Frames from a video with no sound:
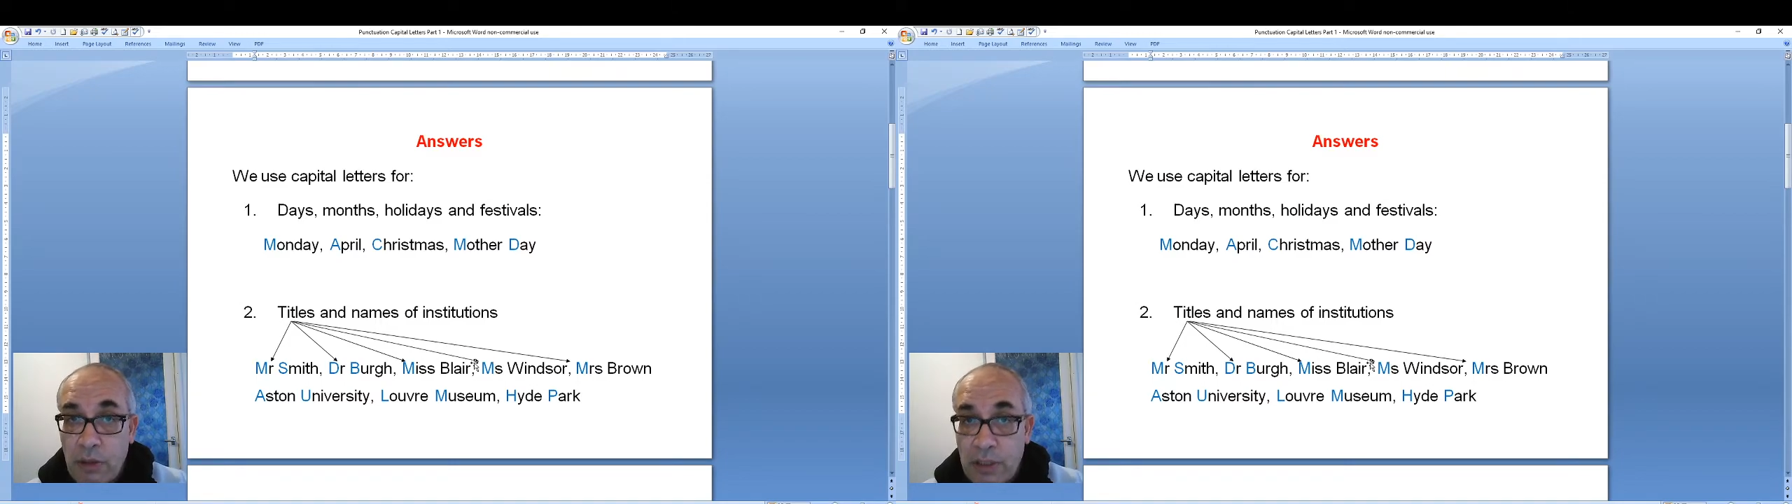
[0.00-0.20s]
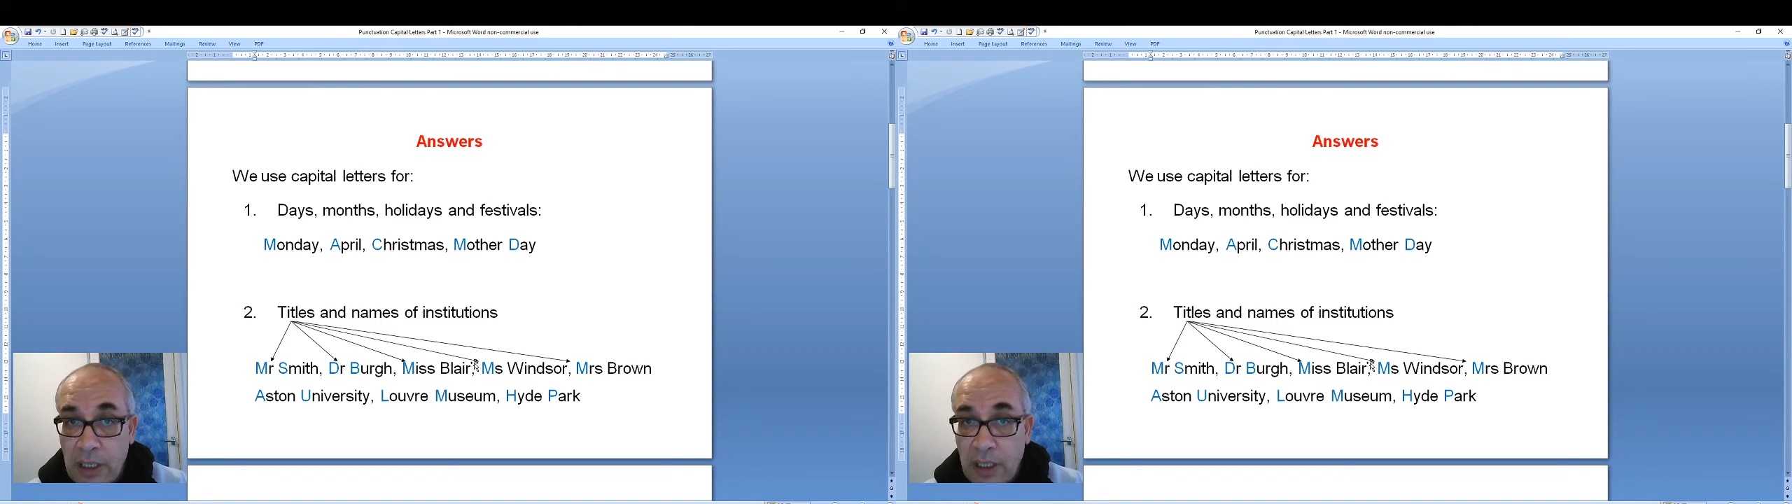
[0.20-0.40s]

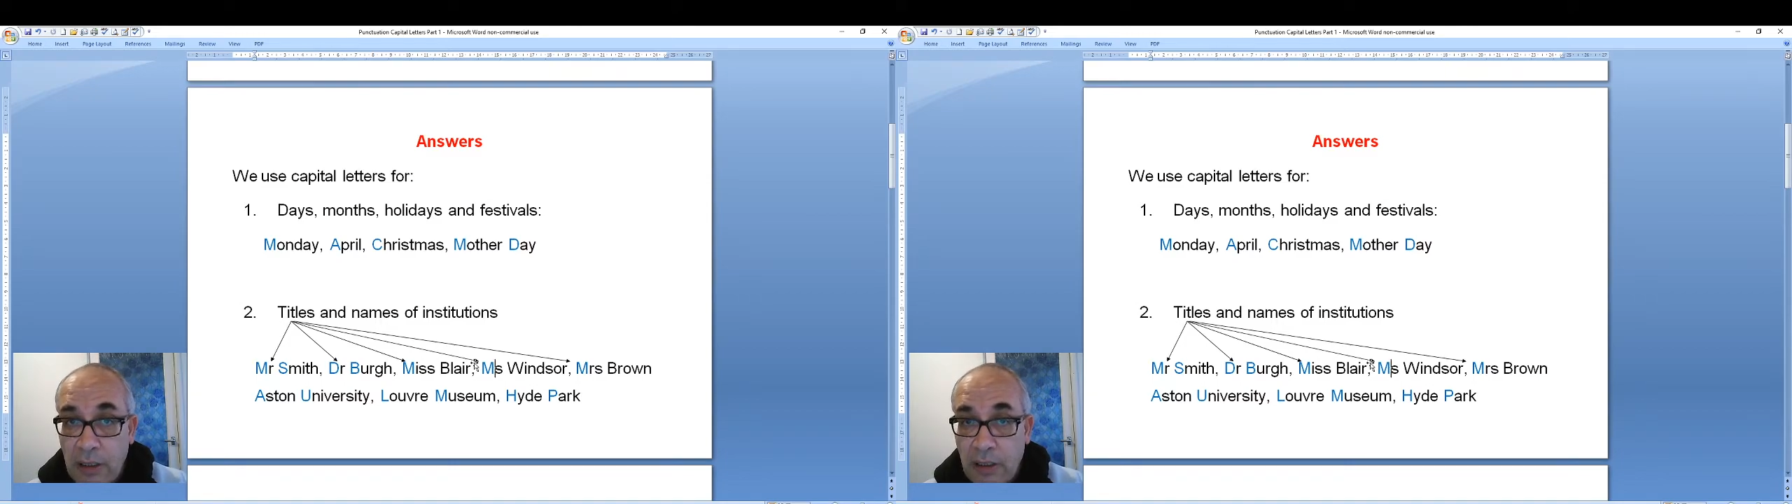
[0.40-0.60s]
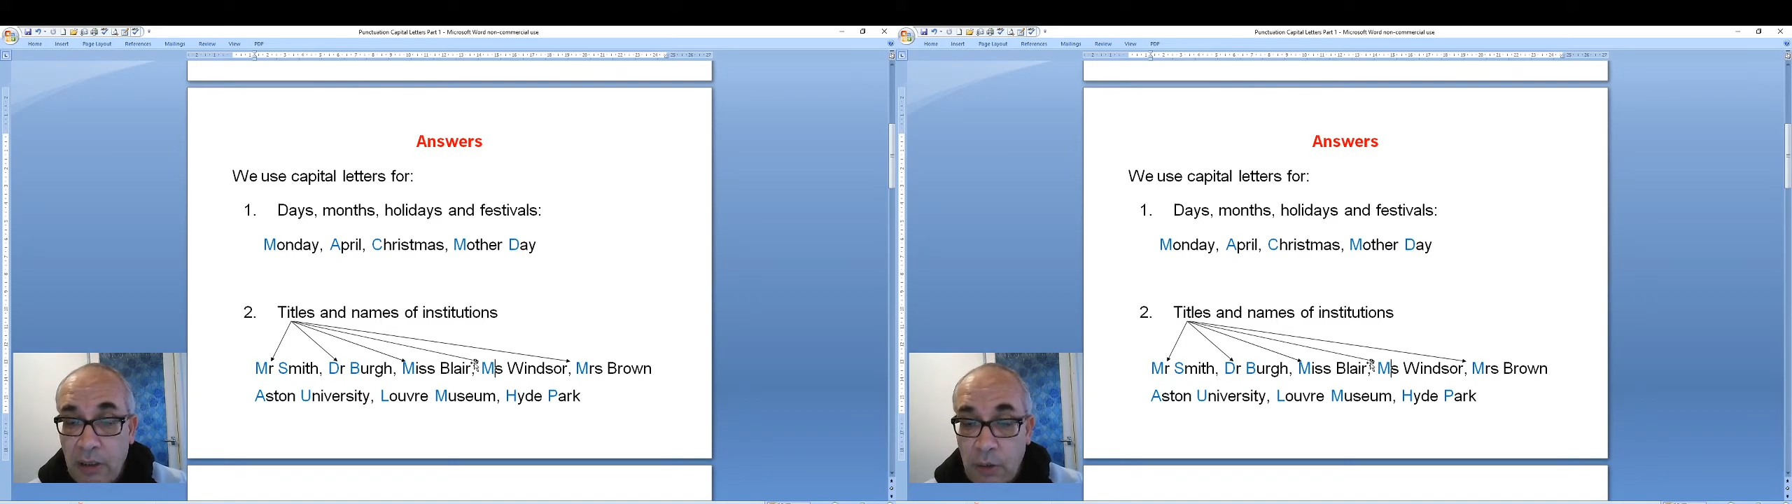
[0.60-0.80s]

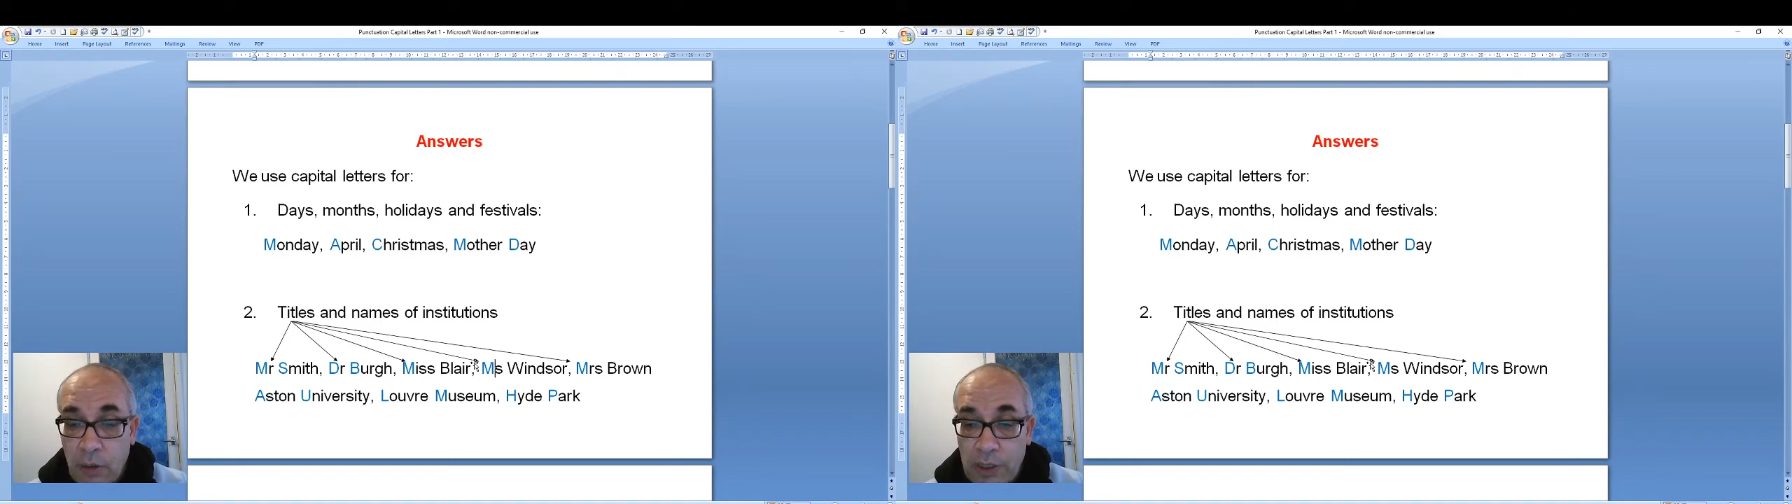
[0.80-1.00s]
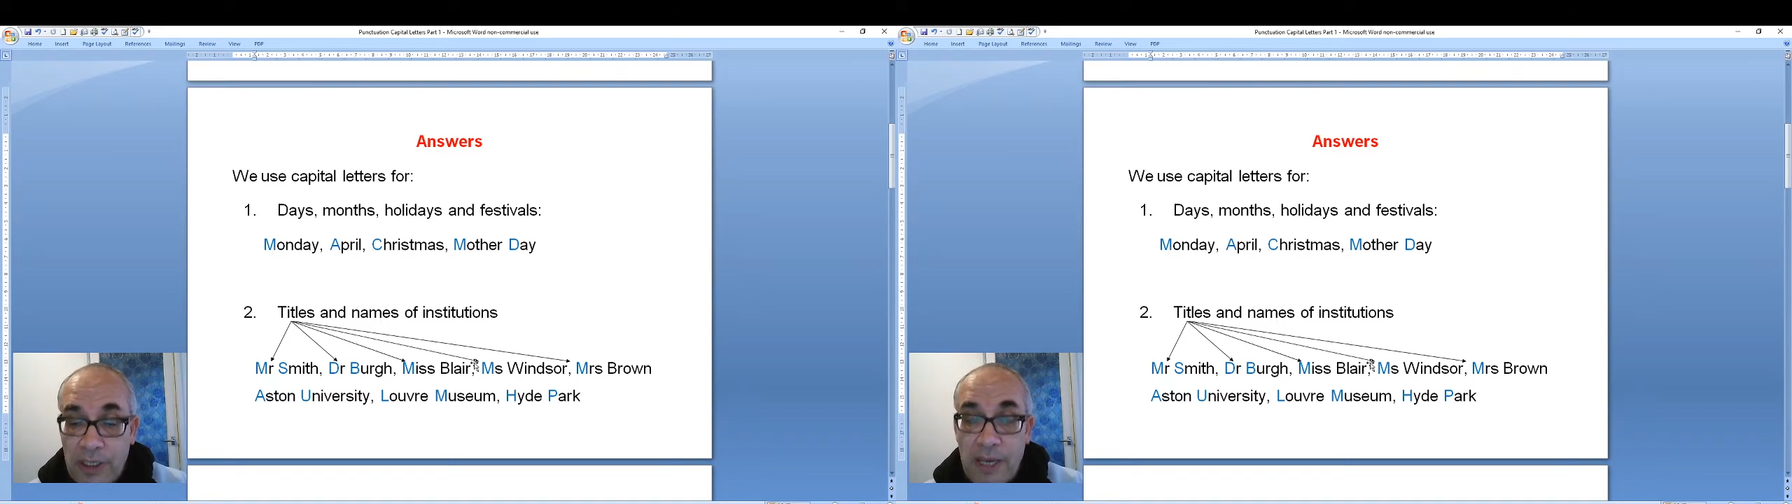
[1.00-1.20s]
single,
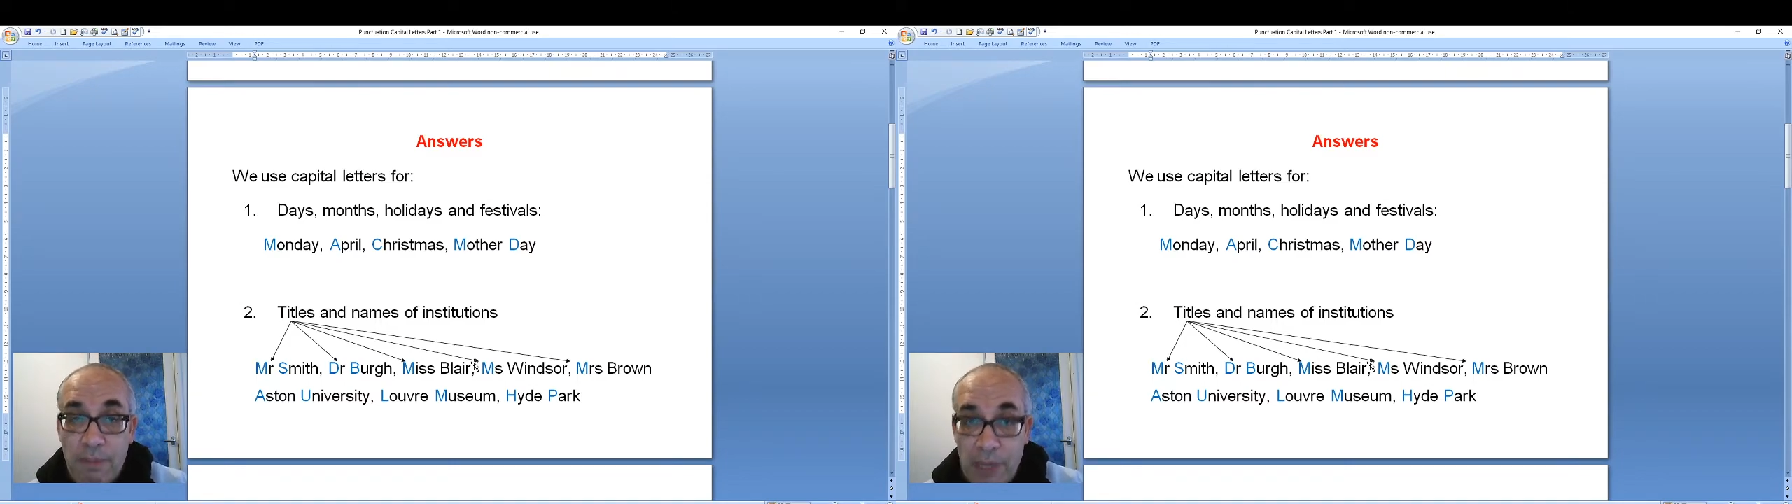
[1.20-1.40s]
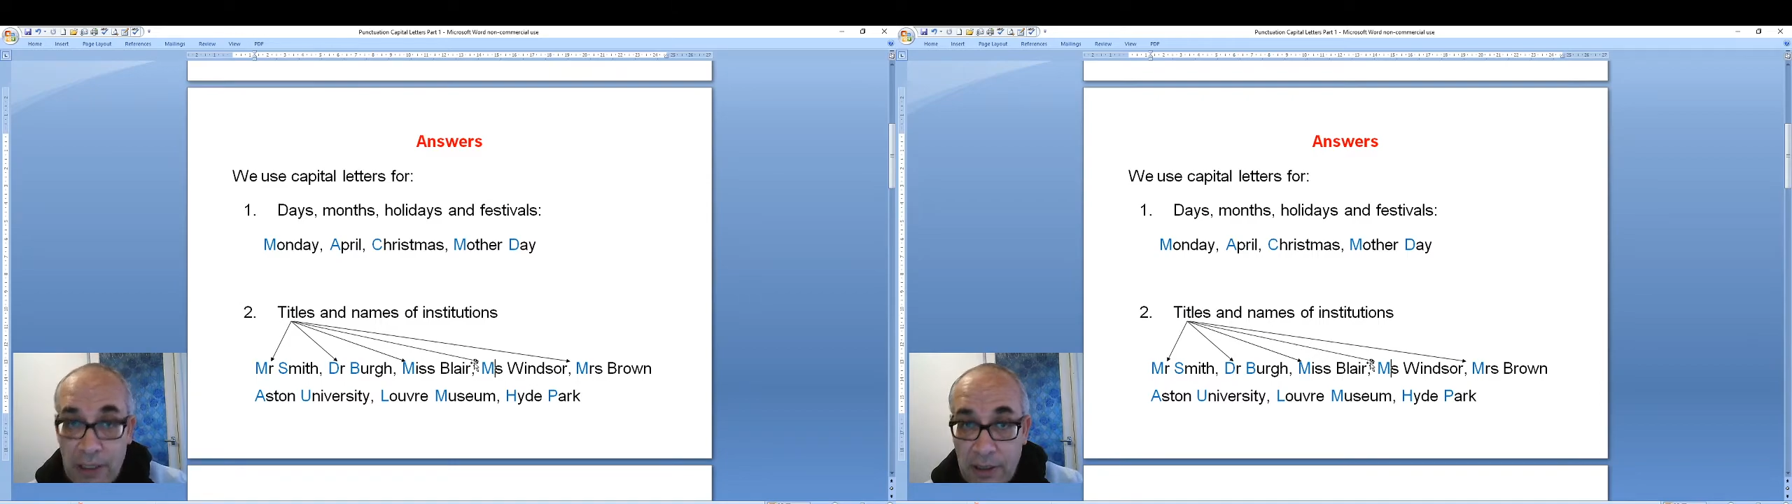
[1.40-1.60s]
we say
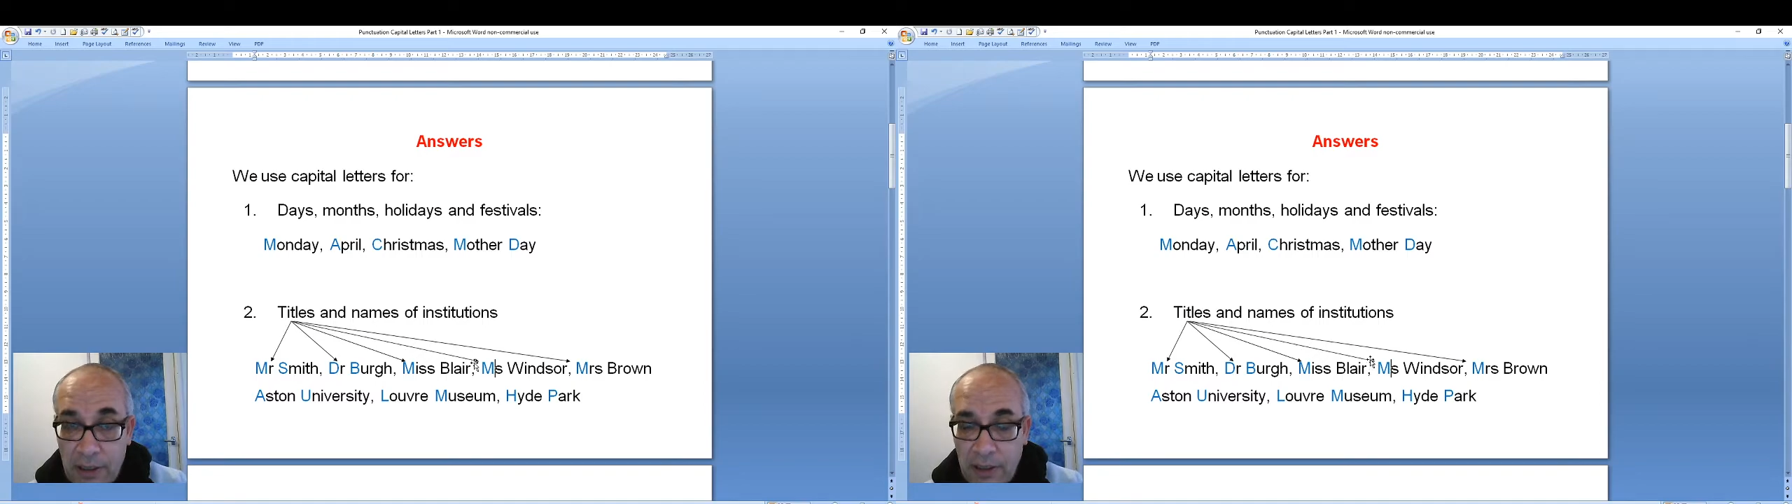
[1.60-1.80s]
Ms.